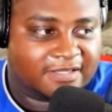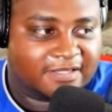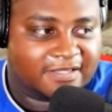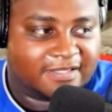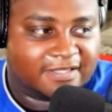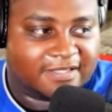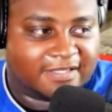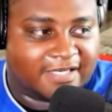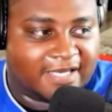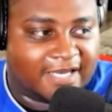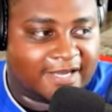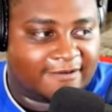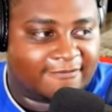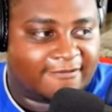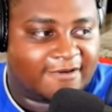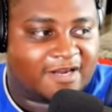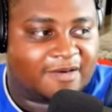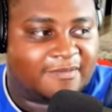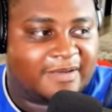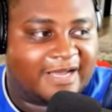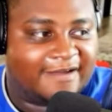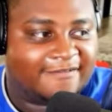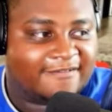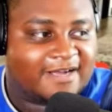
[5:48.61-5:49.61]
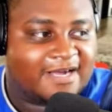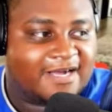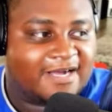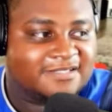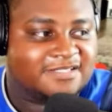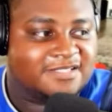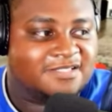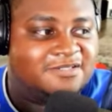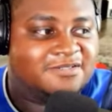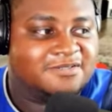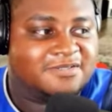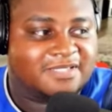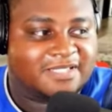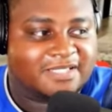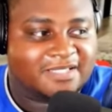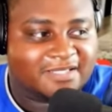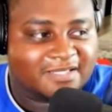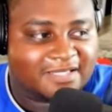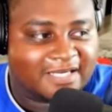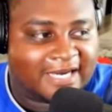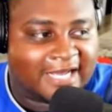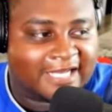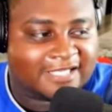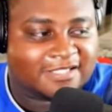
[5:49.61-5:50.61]
we're gonna have continuity,
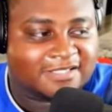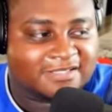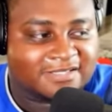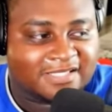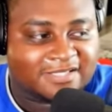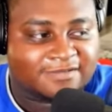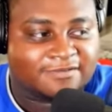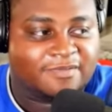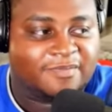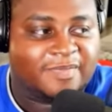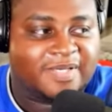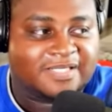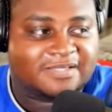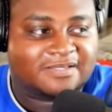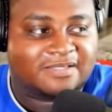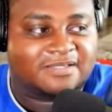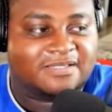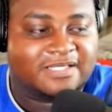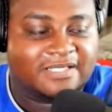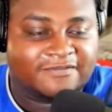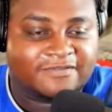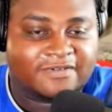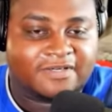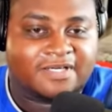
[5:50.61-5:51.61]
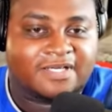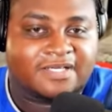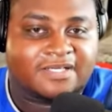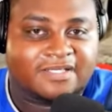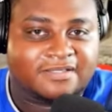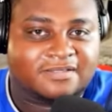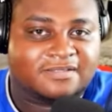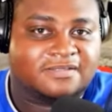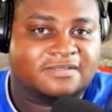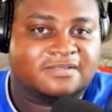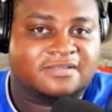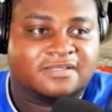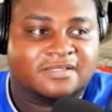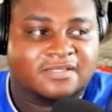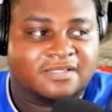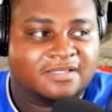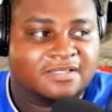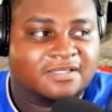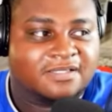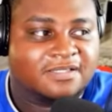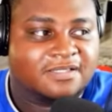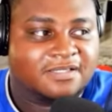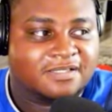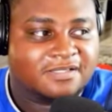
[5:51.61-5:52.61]
and because that's what makes the Denver Nuggets
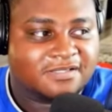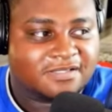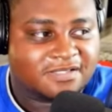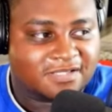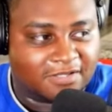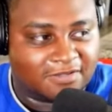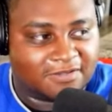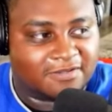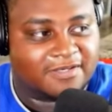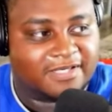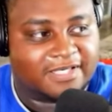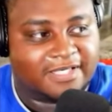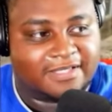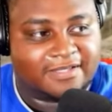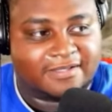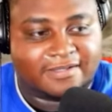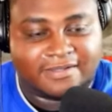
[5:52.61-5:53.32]
so great.